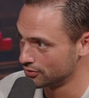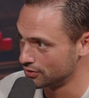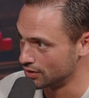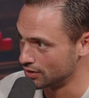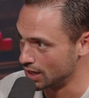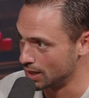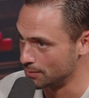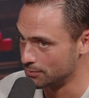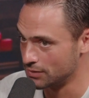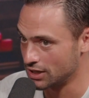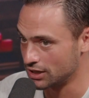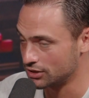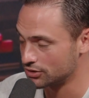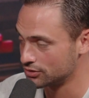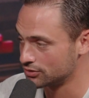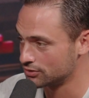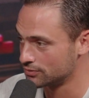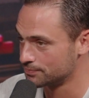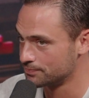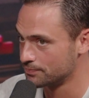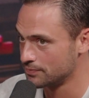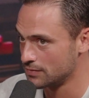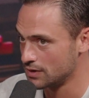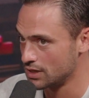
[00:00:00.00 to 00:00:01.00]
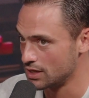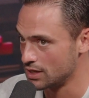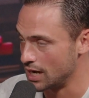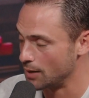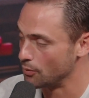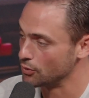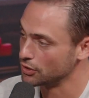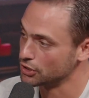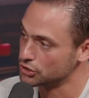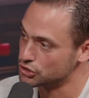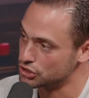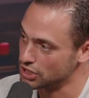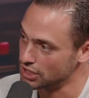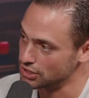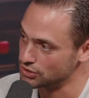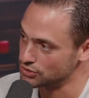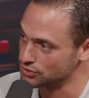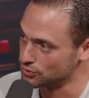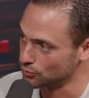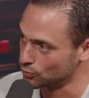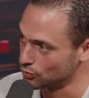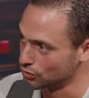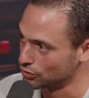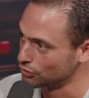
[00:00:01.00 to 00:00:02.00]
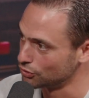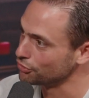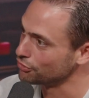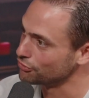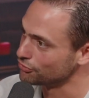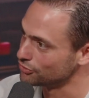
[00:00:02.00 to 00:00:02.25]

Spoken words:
I want to change the world